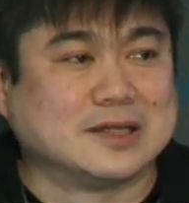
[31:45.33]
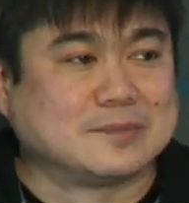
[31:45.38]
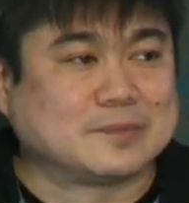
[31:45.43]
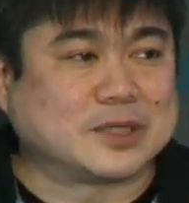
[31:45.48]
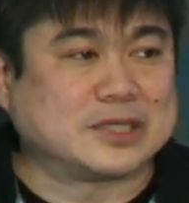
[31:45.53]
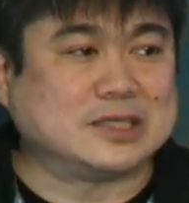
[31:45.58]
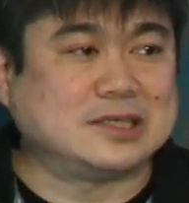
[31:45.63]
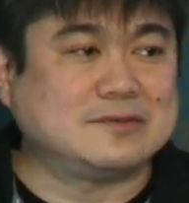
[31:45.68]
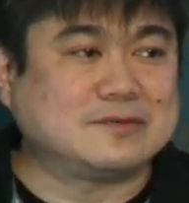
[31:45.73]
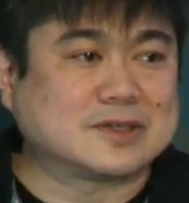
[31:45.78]

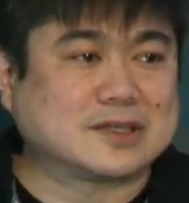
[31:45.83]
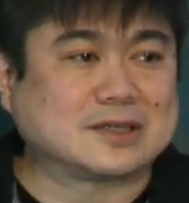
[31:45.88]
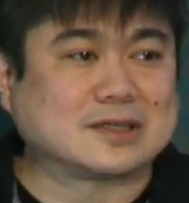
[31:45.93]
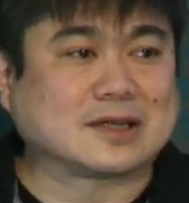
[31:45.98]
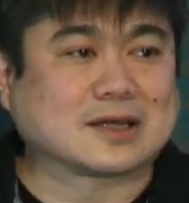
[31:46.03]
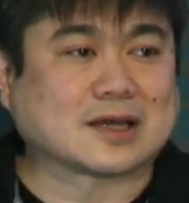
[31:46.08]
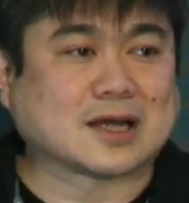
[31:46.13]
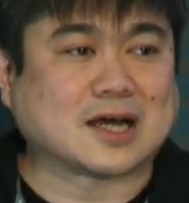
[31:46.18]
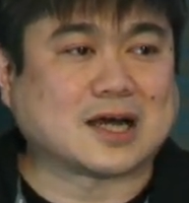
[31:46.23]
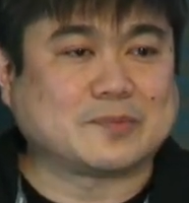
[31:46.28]
but even
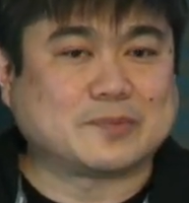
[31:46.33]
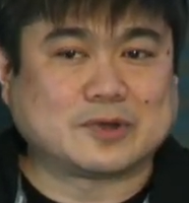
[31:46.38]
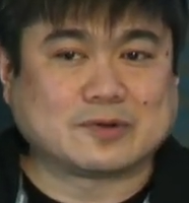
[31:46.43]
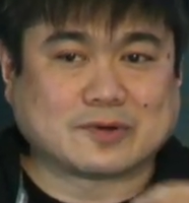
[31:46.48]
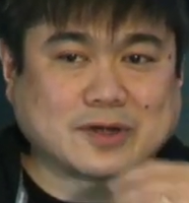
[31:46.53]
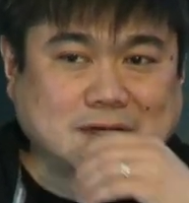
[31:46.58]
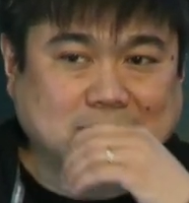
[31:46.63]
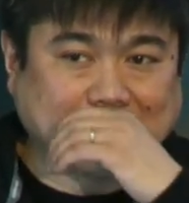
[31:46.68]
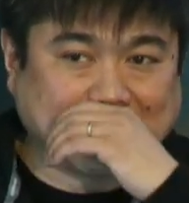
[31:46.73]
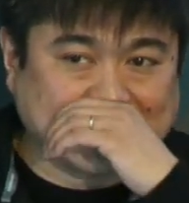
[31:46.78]

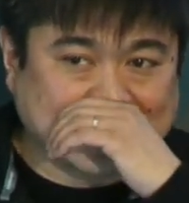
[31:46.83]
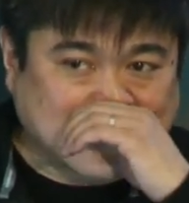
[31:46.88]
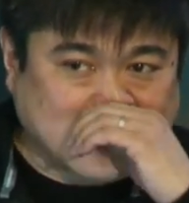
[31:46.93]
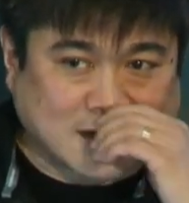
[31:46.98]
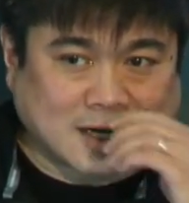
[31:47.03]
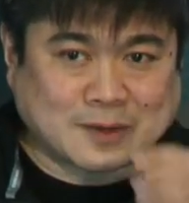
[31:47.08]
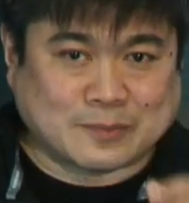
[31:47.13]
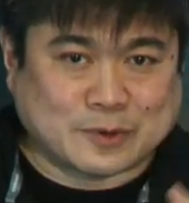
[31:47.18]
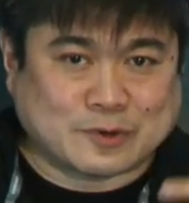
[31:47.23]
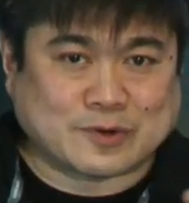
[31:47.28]
copyright,
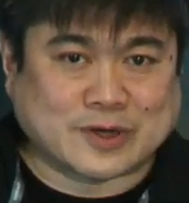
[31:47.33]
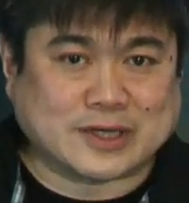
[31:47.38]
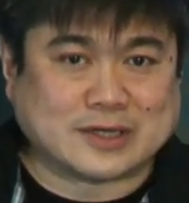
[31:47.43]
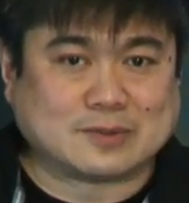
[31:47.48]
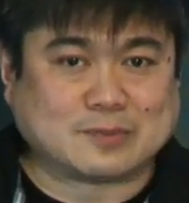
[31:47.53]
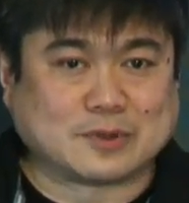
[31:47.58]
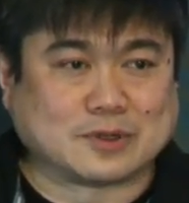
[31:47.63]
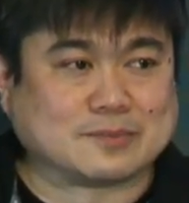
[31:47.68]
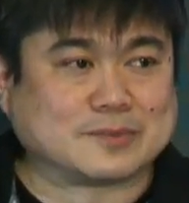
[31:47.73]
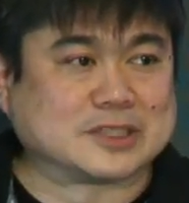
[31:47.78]

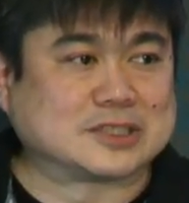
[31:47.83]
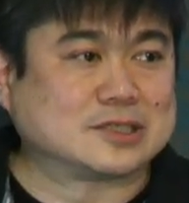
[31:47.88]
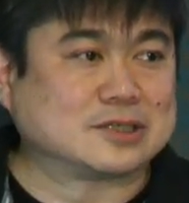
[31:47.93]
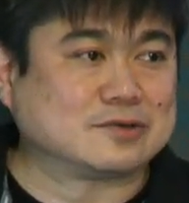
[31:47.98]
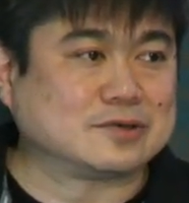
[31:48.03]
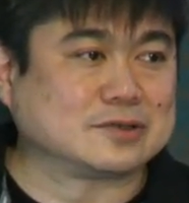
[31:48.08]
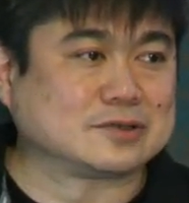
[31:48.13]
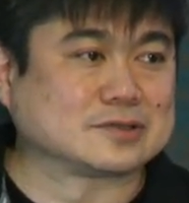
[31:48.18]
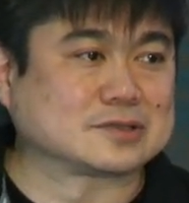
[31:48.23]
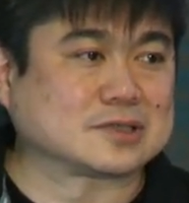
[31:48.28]
uncopyrightable
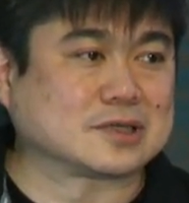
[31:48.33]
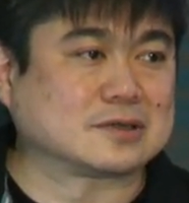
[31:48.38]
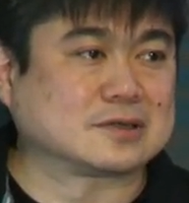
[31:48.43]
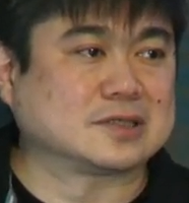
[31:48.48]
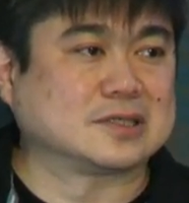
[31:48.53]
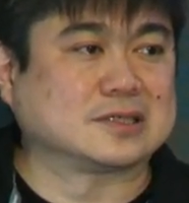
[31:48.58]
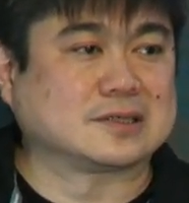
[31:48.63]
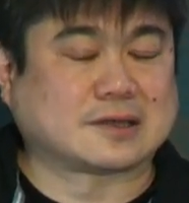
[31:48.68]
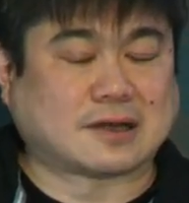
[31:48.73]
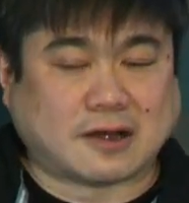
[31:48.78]
materials are
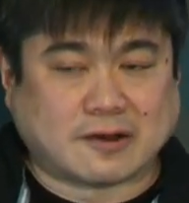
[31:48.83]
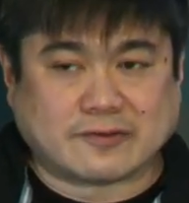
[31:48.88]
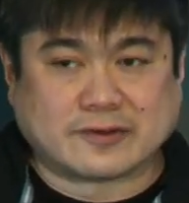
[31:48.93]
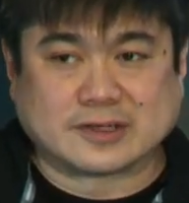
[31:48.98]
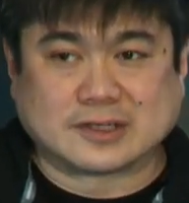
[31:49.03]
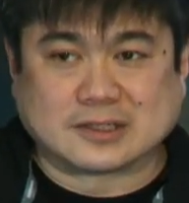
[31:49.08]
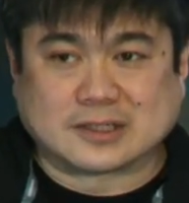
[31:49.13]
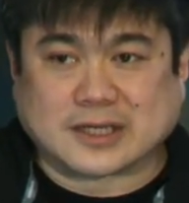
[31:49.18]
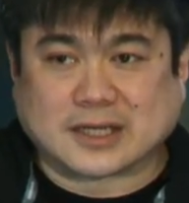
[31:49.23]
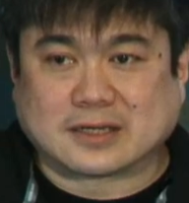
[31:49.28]

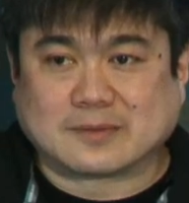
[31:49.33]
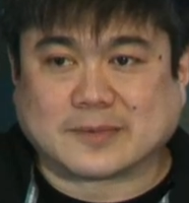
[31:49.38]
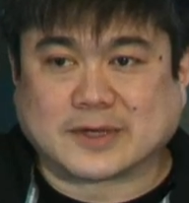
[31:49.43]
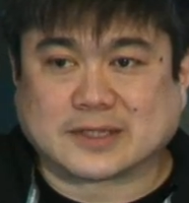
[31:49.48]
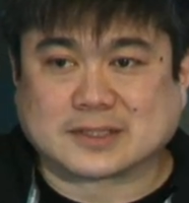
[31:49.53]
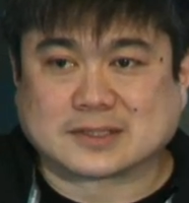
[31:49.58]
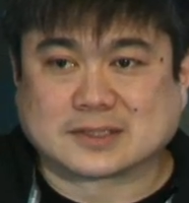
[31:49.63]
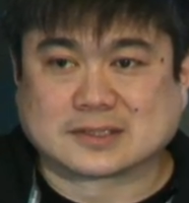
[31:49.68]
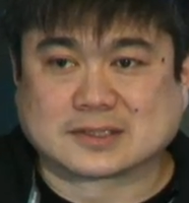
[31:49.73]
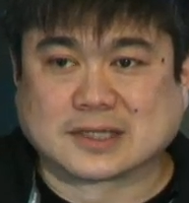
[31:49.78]
often in
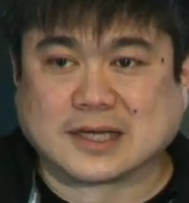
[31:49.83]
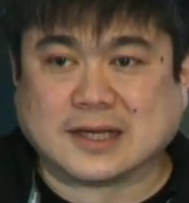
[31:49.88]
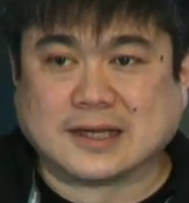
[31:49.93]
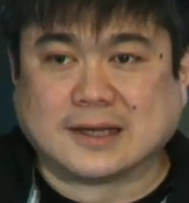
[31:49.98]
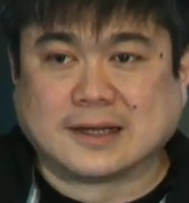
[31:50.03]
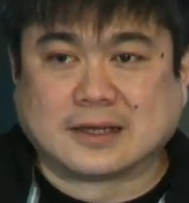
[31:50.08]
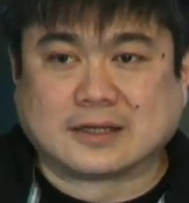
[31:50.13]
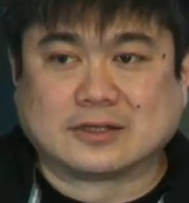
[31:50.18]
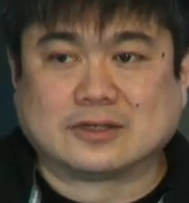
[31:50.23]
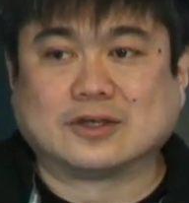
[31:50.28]
databases
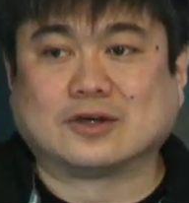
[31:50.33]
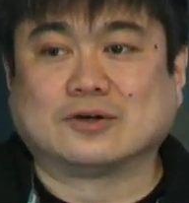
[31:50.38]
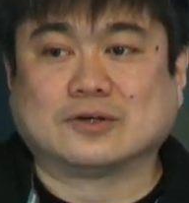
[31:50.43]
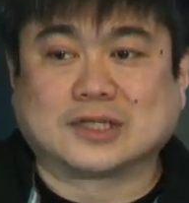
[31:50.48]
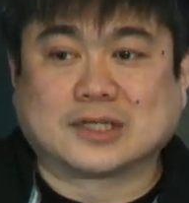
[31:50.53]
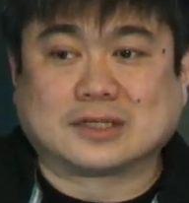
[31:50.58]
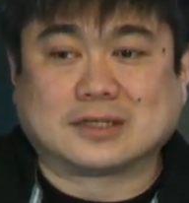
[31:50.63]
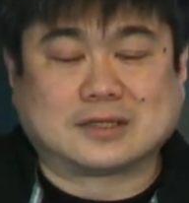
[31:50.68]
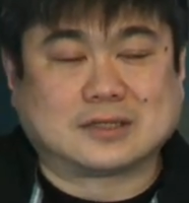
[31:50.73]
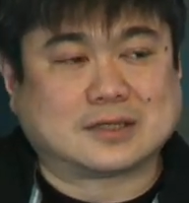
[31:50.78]

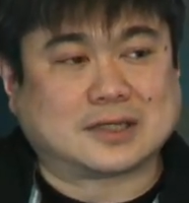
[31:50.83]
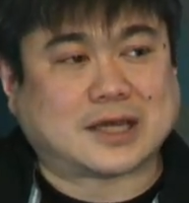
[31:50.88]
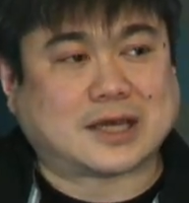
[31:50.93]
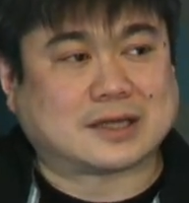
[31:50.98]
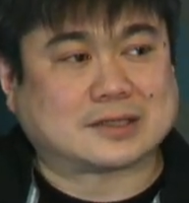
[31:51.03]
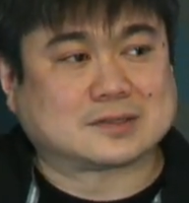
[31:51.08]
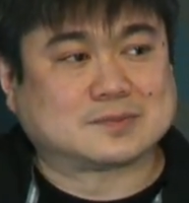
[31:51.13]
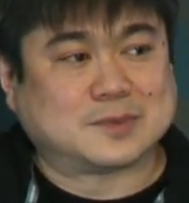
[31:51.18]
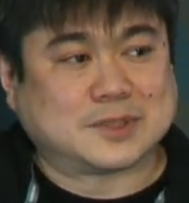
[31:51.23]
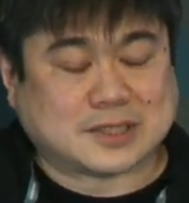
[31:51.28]
noted
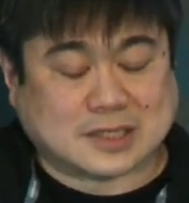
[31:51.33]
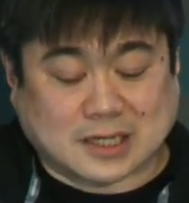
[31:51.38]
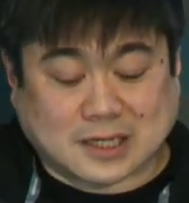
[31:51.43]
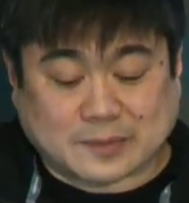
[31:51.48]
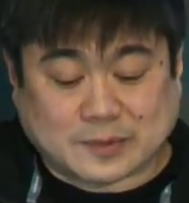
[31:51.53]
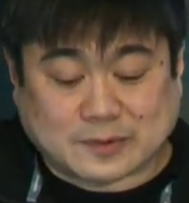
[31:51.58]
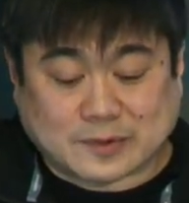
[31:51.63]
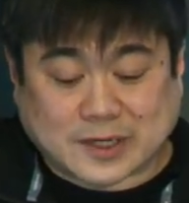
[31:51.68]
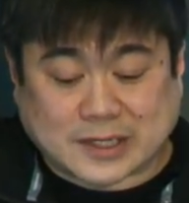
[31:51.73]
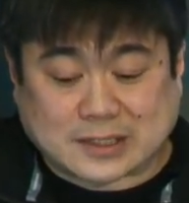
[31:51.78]
as being
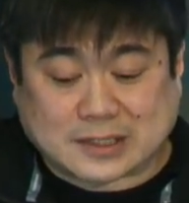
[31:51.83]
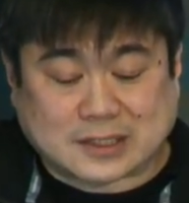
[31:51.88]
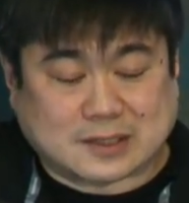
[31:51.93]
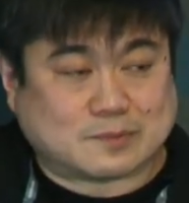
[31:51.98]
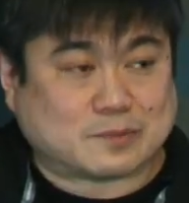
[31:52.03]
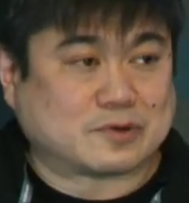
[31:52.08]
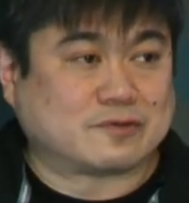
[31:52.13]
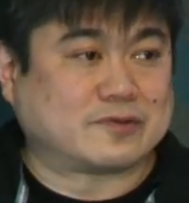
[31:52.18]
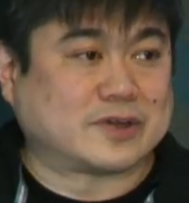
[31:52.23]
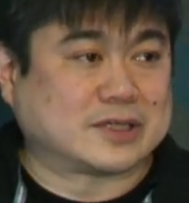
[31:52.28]
copyrighted
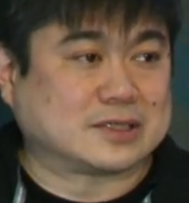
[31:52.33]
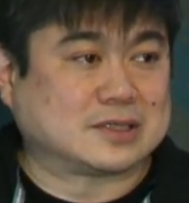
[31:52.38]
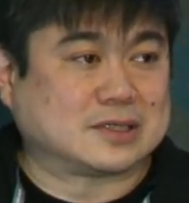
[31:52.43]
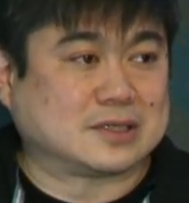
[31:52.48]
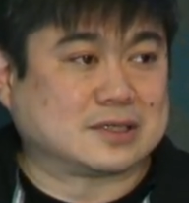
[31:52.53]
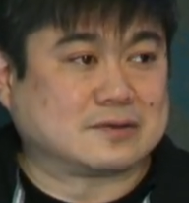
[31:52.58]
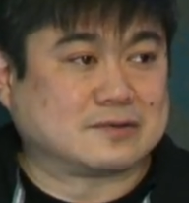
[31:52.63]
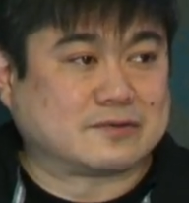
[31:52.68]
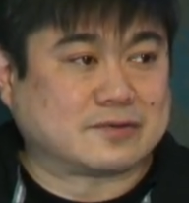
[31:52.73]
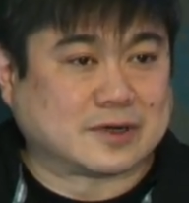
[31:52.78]
and
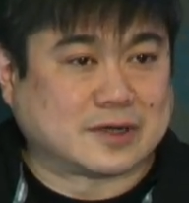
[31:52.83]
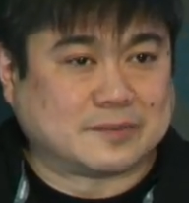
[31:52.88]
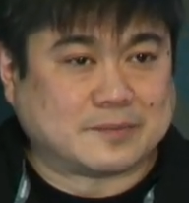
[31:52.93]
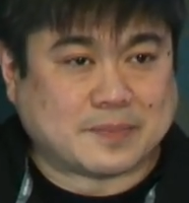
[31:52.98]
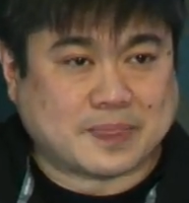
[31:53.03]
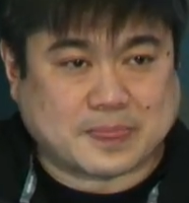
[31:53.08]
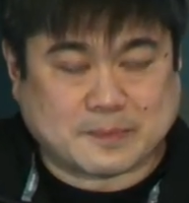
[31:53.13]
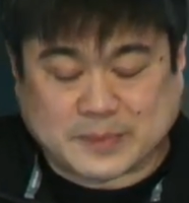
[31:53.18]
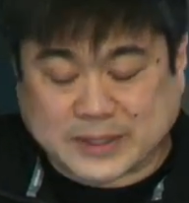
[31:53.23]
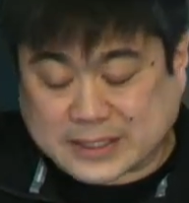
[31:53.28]
prevented from
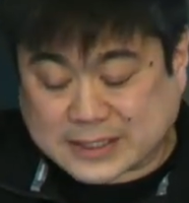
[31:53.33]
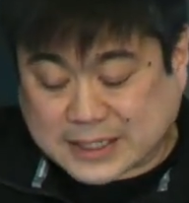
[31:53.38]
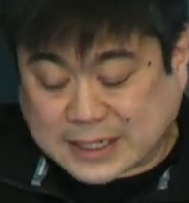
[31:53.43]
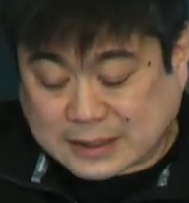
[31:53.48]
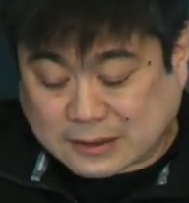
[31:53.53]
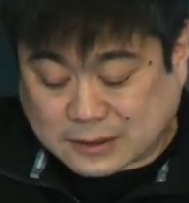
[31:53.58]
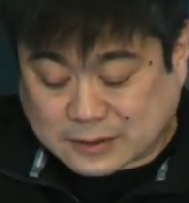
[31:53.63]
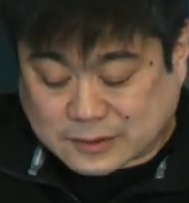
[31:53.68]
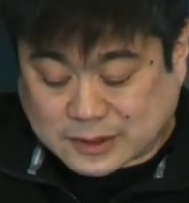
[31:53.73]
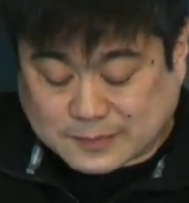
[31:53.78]
being
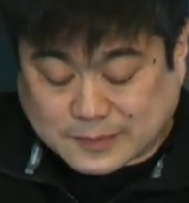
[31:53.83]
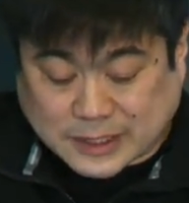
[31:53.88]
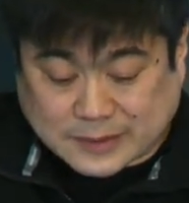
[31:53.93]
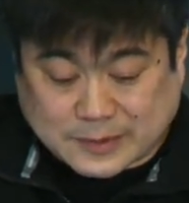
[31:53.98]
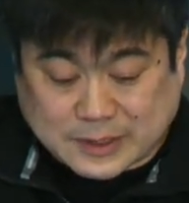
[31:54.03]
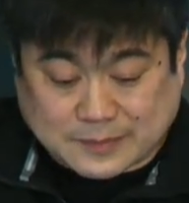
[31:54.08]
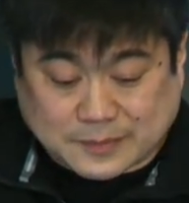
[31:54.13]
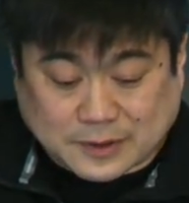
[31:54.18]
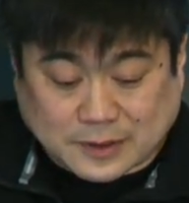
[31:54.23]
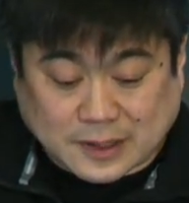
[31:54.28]
downloaded by
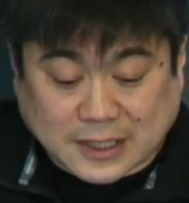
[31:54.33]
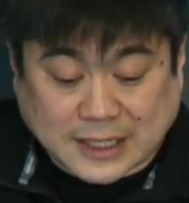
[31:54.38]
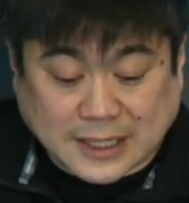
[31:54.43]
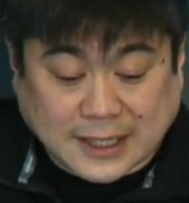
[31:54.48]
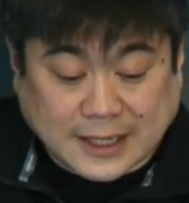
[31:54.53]
people.